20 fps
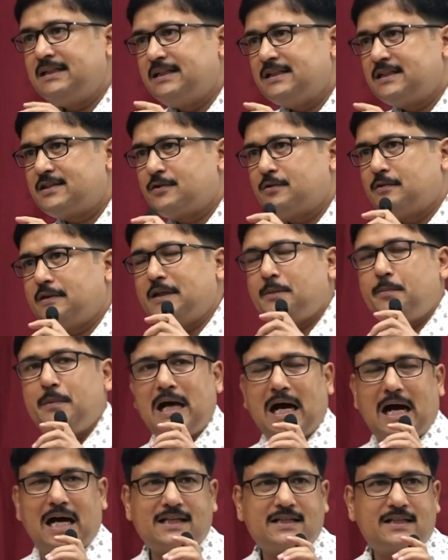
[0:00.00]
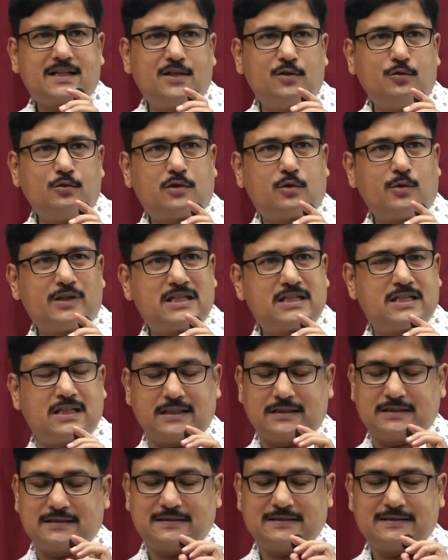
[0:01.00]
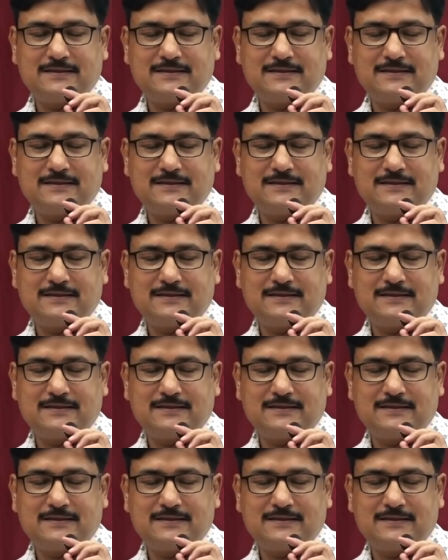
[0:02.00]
So let me ask you a question.